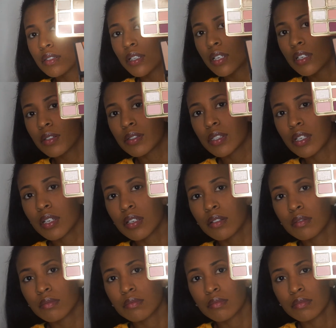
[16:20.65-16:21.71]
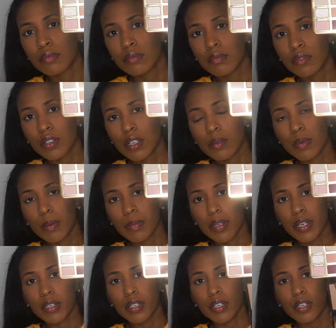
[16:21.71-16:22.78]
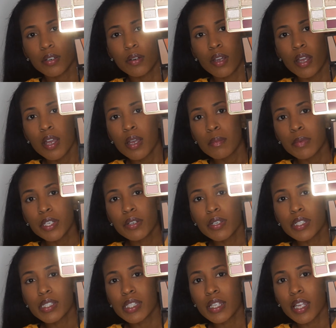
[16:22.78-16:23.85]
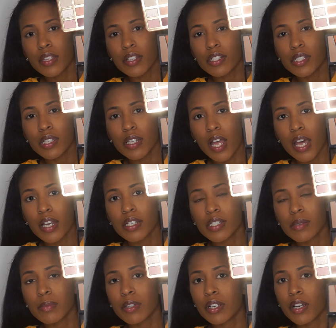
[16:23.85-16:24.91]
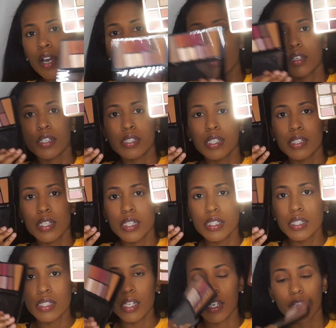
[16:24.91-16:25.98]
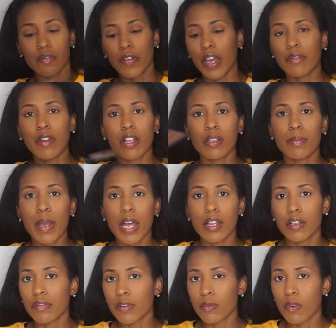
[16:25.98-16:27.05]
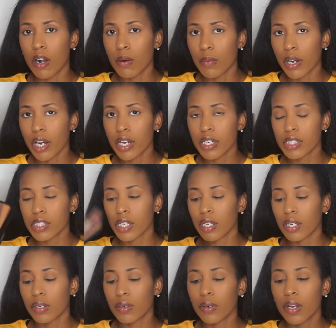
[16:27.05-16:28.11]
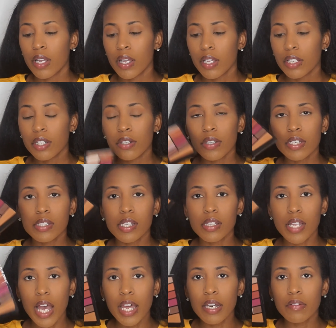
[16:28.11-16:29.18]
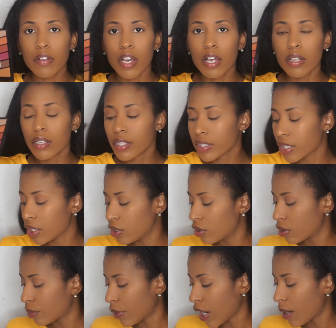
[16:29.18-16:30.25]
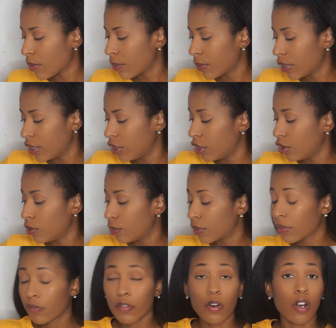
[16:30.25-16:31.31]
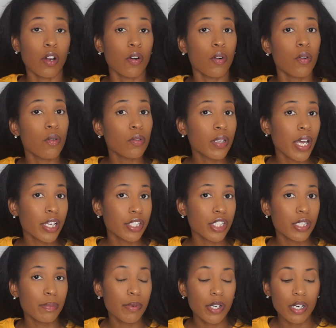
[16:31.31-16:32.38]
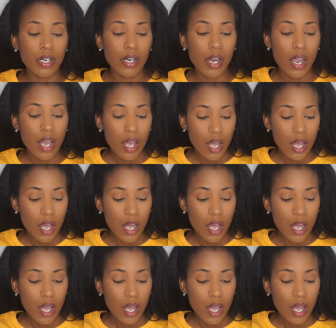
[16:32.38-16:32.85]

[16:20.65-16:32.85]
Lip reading: Can you see? Am I blinding you? But you can see like there's a lot of similar colors, and this is like a $5 palette from Walmart. So, you know, there's a lot of colors that you could probably dupe for a whole lot cheaper.